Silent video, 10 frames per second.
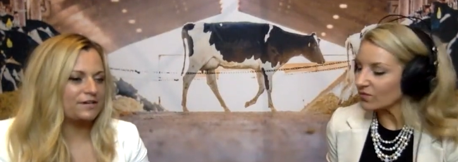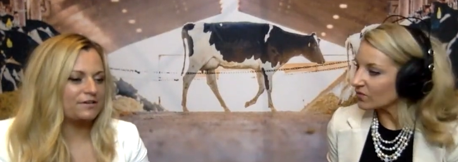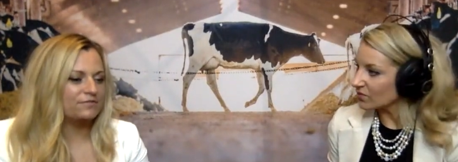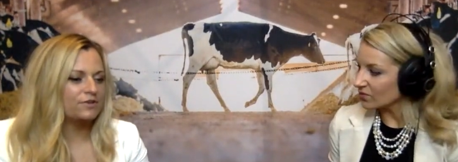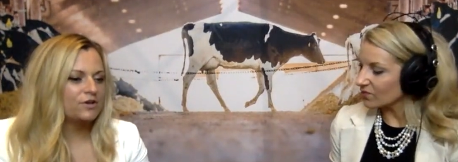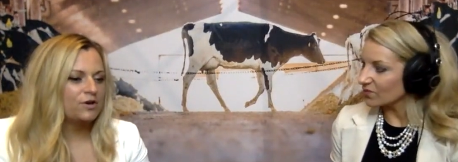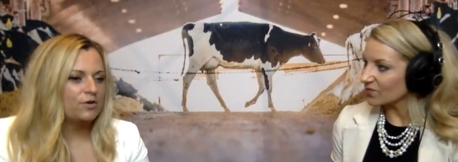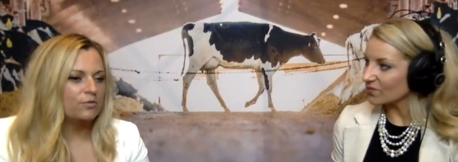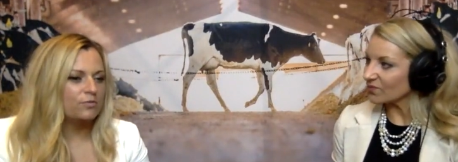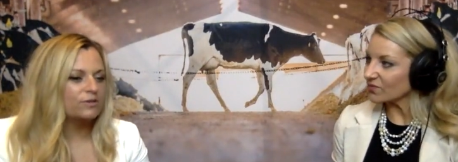Speaker 1: of
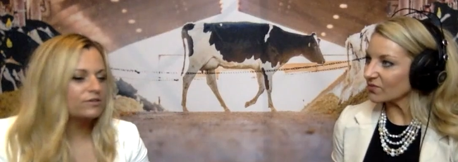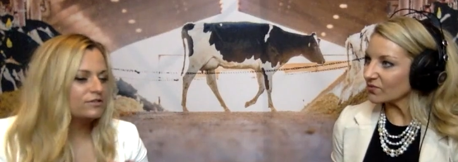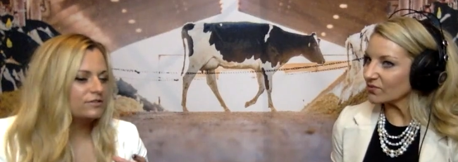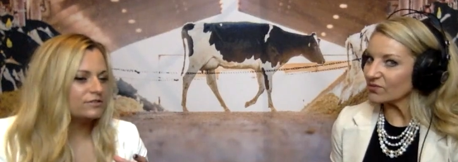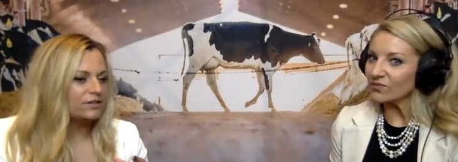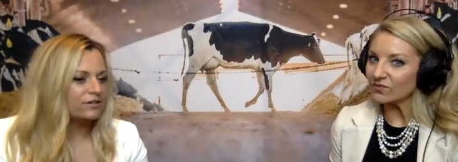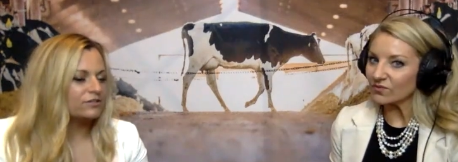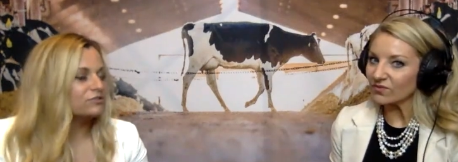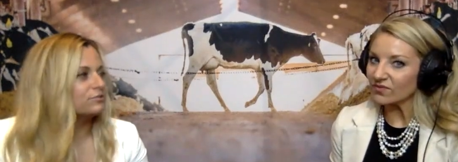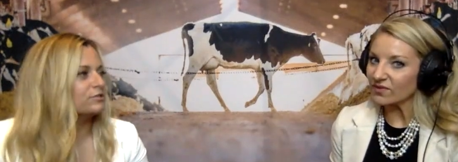what are dairy
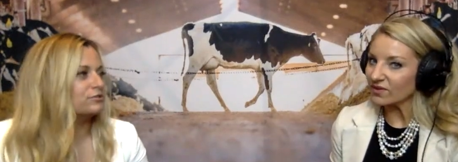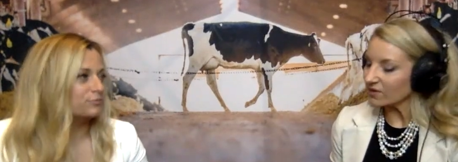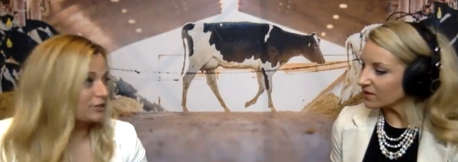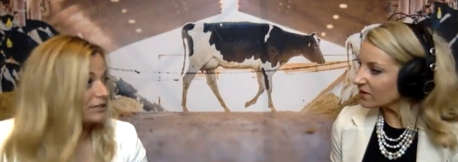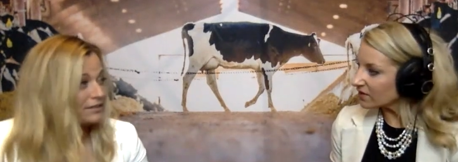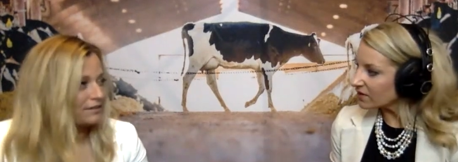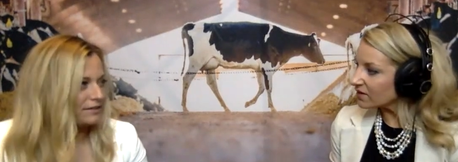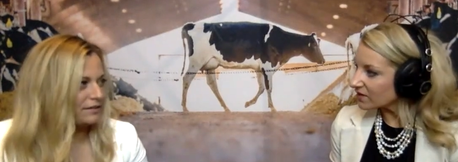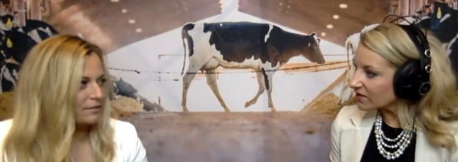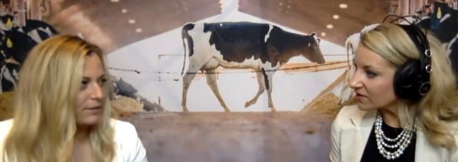consumers really
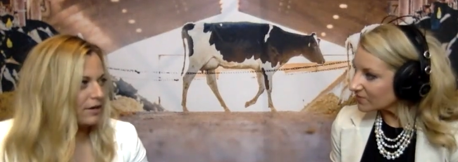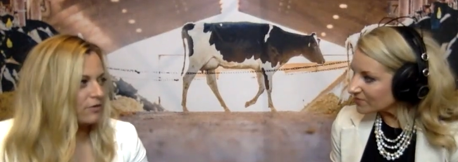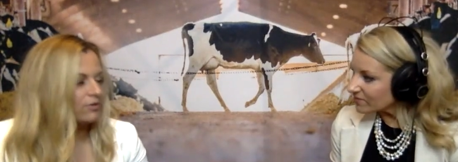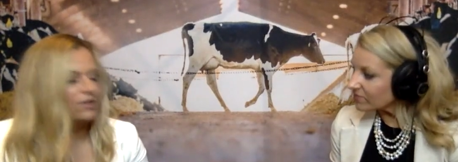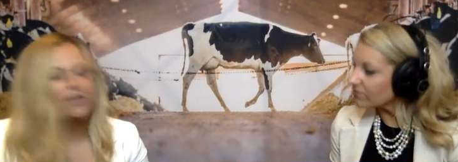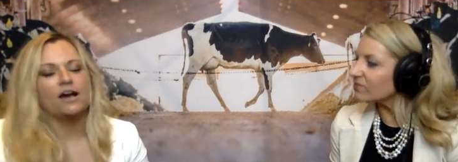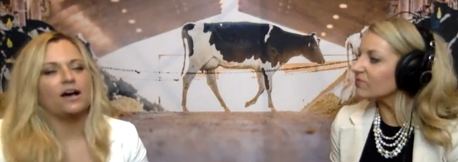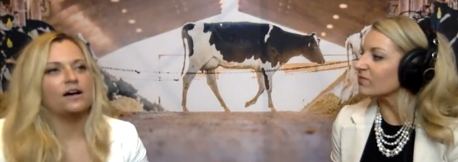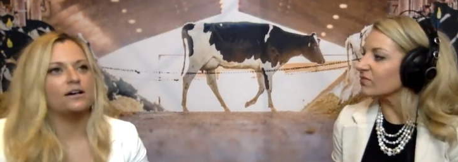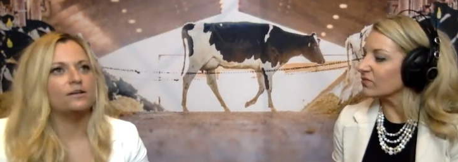thinking about. Mm-hmm.
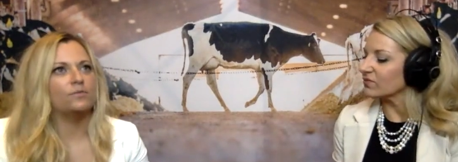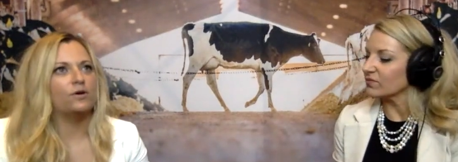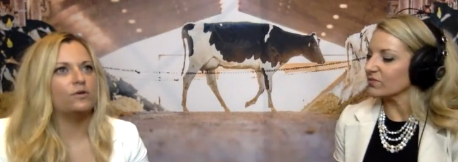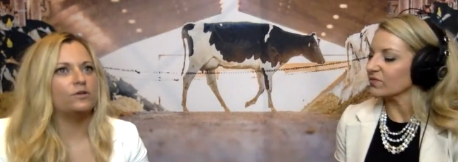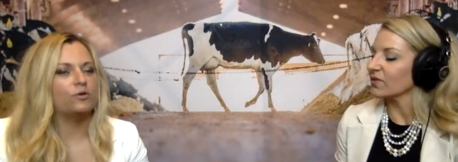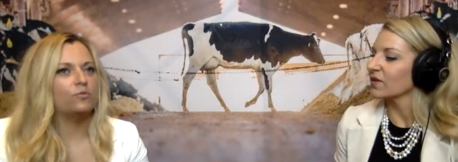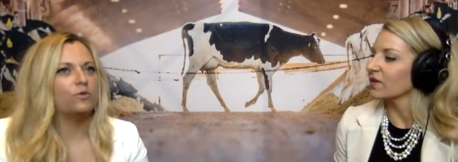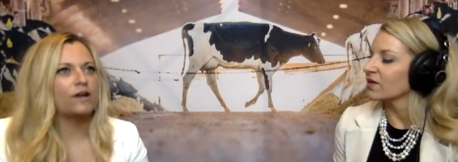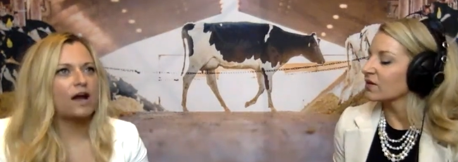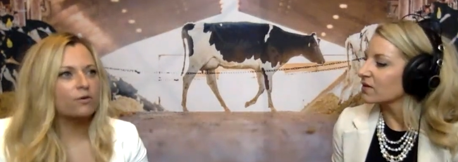Um, you know,
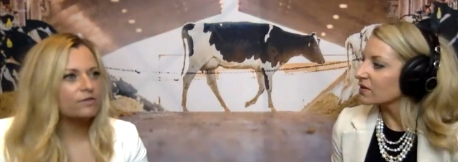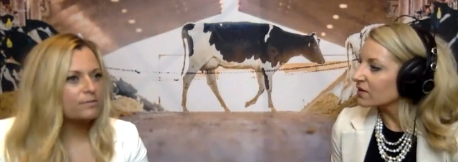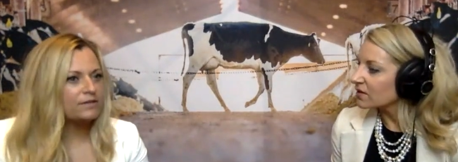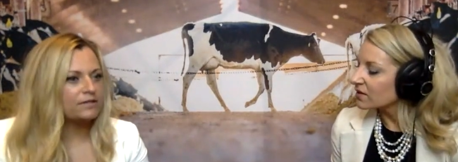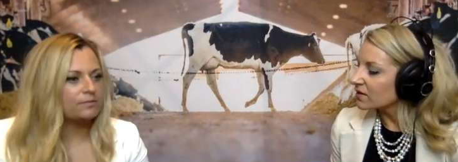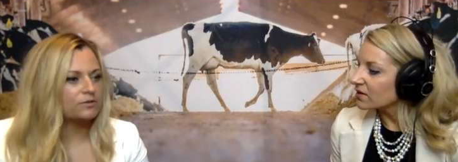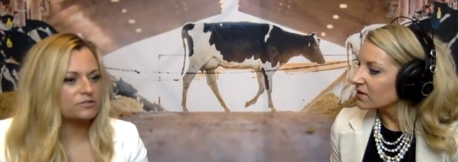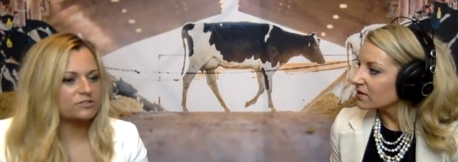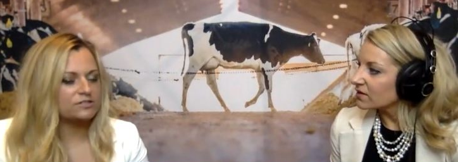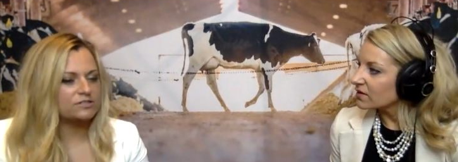what? How are they making
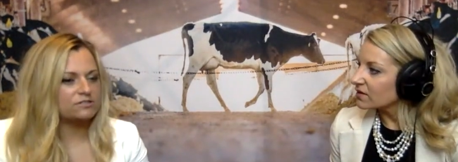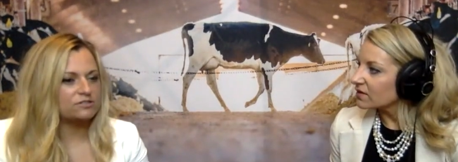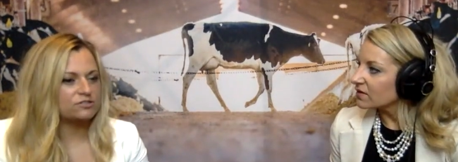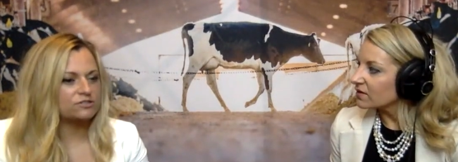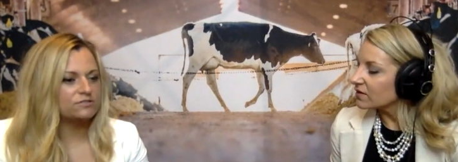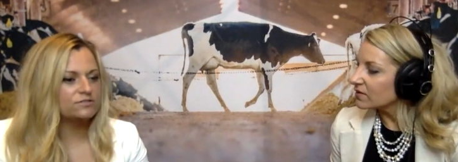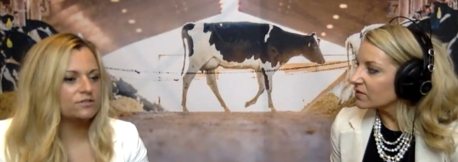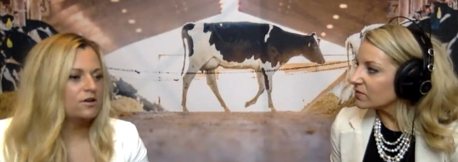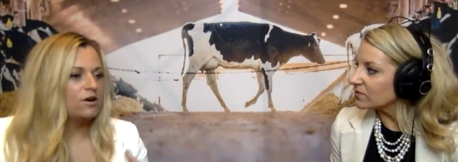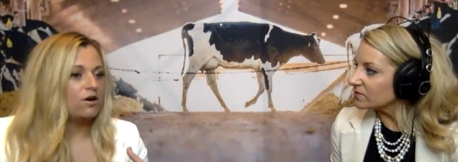purchasing decisions?
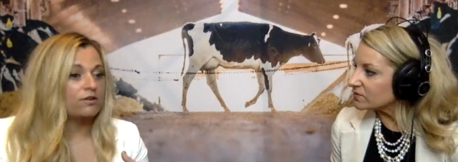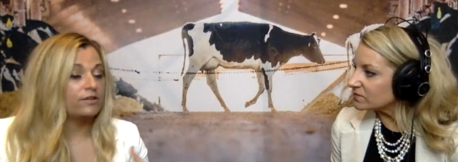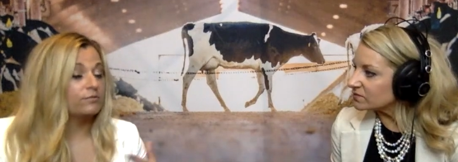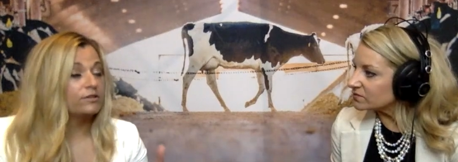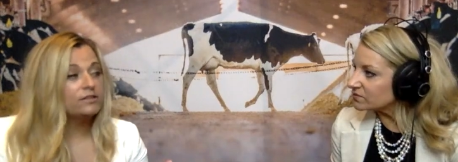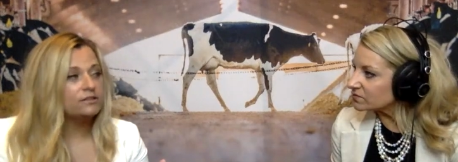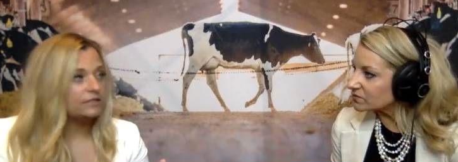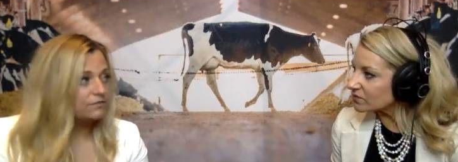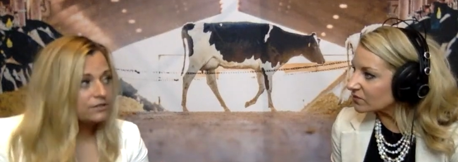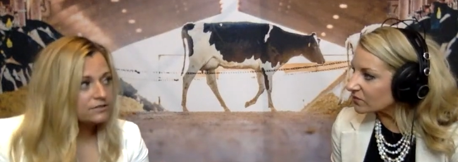Are they really
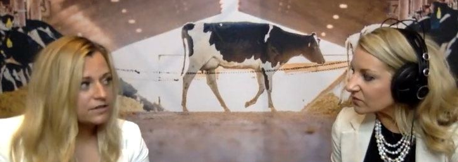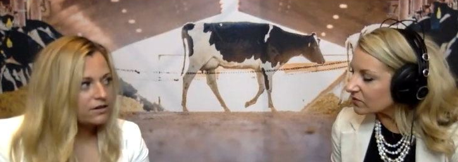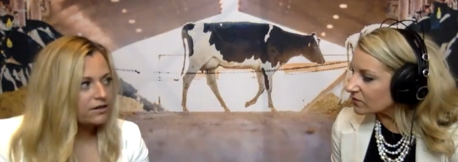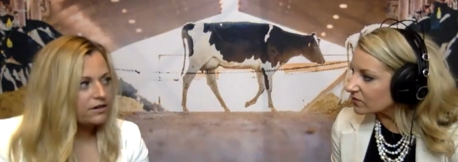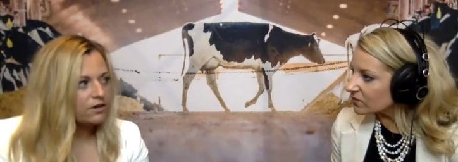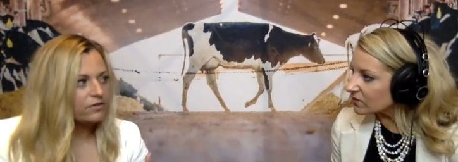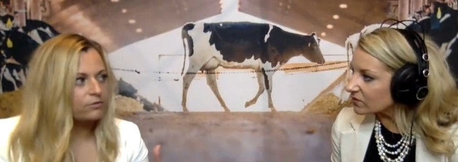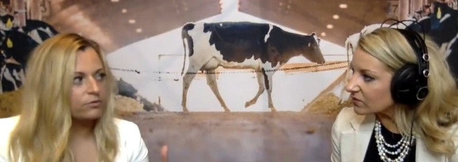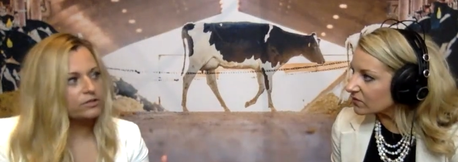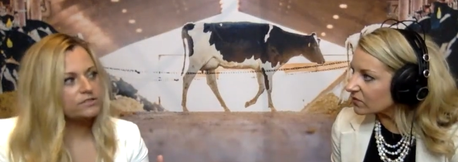leaving dairy? Are they
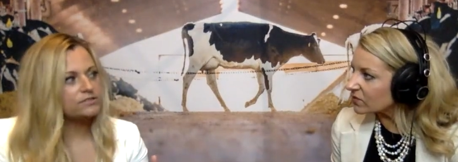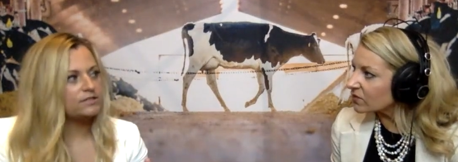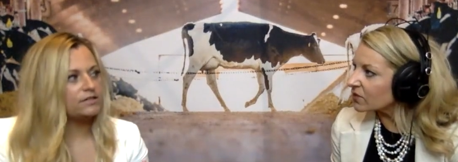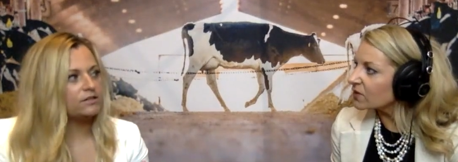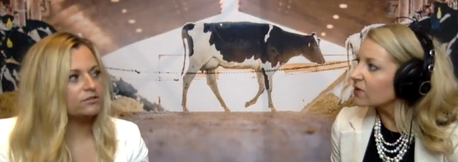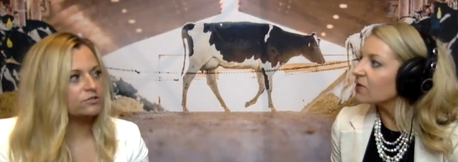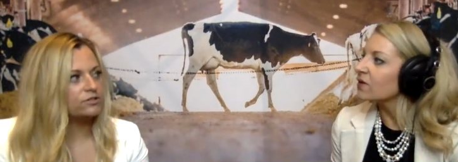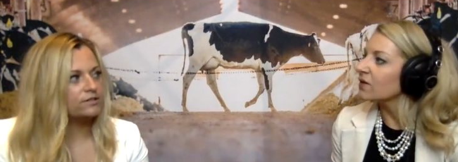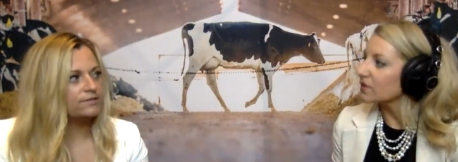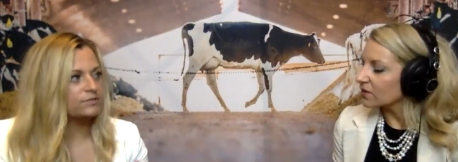really seeking
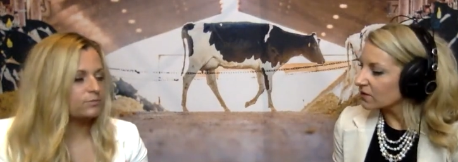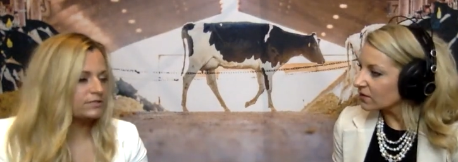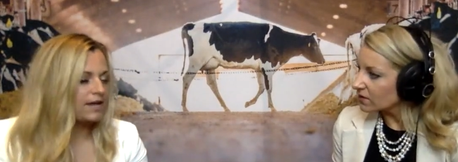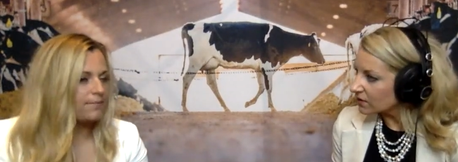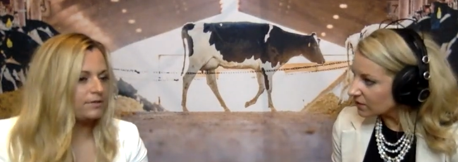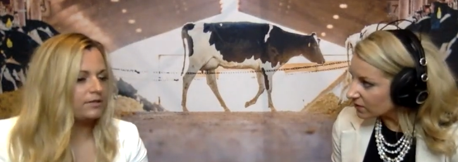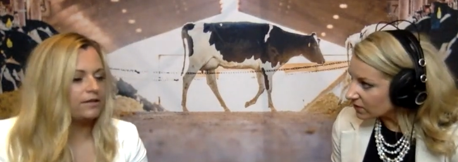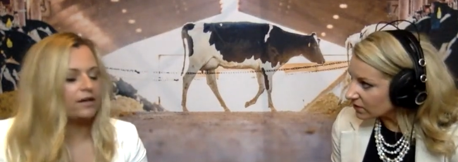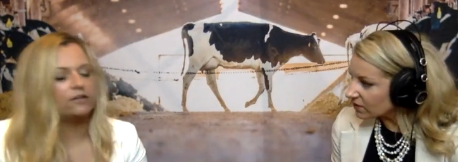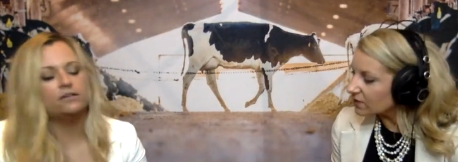alternatives? And what's happening
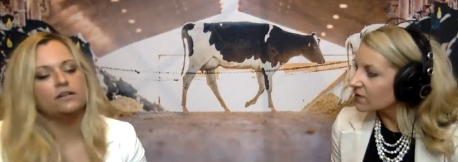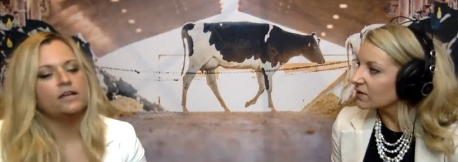there?